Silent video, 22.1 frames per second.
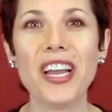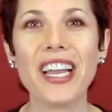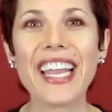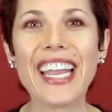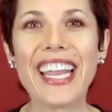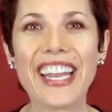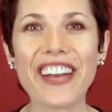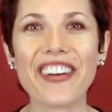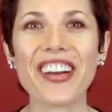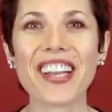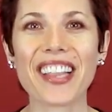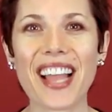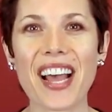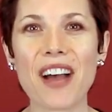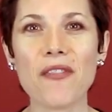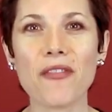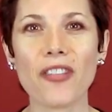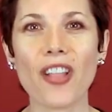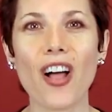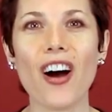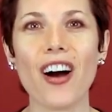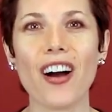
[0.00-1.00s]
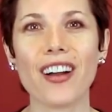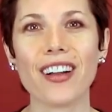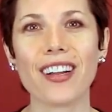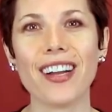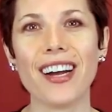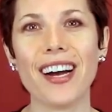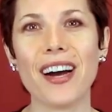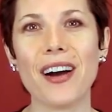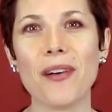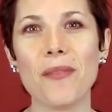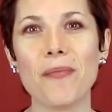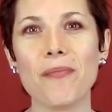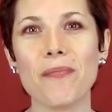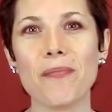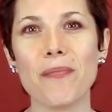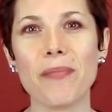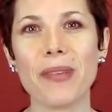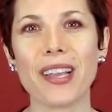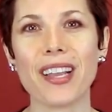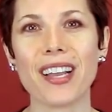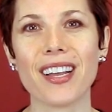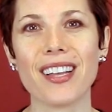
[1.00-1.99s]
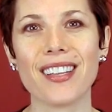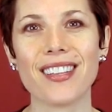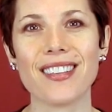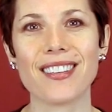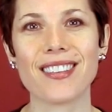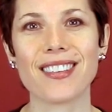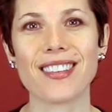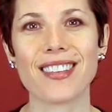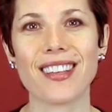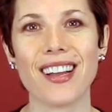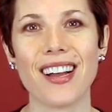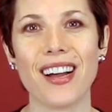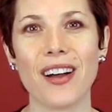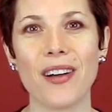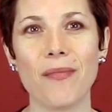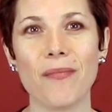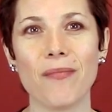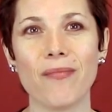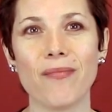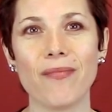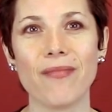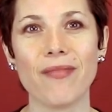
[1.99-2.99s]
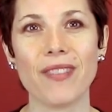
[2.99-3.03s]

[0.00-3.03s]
hearing that vlog um, because um,